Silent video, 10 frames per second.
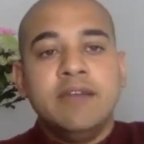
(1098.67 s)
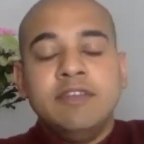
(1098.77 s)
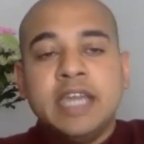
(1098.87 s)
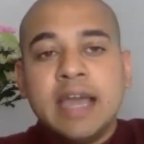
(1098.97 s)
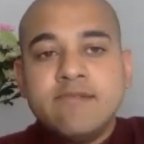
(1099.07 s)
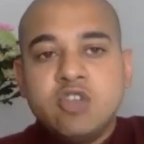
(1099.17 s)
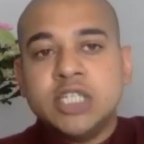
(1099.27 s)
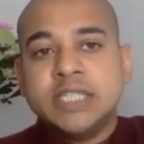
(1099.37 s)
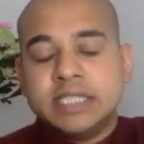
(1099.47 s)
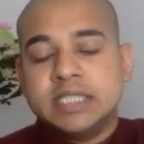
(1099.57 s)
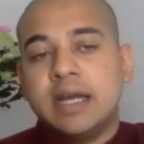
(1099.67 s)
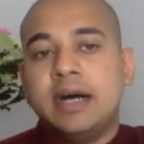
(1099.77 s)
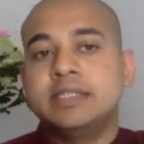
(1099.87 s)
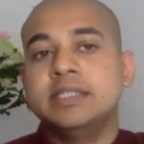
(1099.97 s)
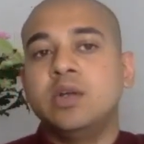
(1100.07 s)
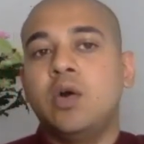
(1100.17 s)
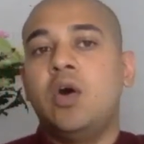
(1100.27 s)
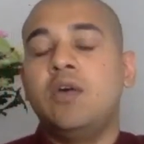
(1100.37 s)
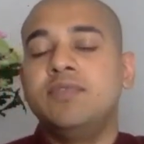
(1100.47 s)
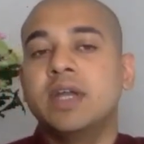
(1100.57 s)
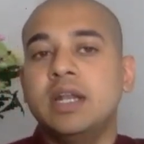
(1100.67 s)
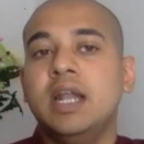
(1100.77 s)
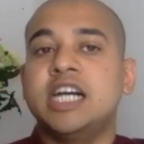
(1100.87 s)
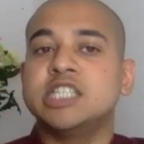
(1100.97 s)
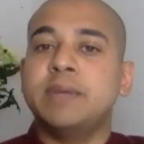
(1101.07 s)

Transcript: We have just started off the class